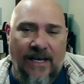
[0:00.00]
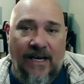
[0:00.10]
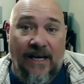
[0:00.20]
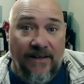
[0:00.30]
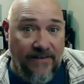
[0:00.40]

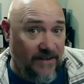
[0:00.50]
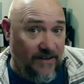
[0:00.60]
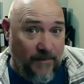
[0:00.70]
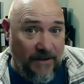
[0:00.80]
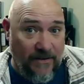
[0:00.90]
and then
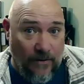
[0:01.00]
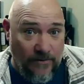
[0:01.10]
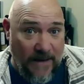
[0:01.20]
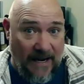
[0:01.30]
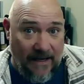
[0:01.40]
6 months goes
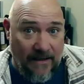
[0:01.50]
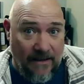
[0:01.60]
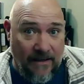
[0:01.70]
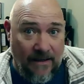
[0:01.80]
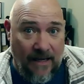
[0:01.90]
by
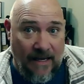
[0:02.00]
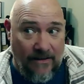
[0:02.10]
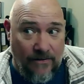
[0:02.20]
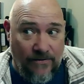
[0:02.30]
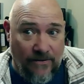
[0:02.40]

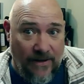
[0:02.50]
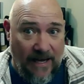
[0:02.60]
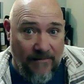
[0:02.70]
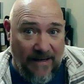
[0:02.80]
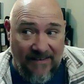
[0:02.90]
and you still
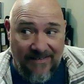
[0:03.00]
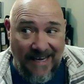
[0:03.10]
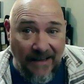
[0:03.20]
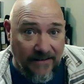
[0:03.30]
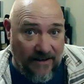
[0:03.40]
have a
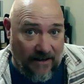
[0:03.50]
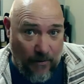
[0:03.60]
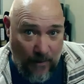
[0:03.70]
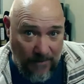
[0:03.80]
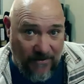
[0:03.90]
skeleton of
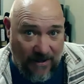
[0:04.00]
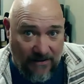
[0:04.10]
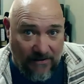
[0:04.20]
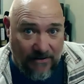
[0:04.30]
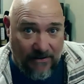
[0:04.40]
a website
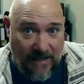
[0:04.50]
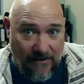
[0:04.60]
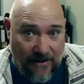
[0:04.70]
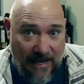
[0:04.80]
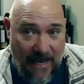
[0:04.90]
to
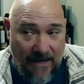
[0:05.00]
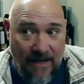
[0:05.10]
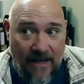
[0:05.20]
look at,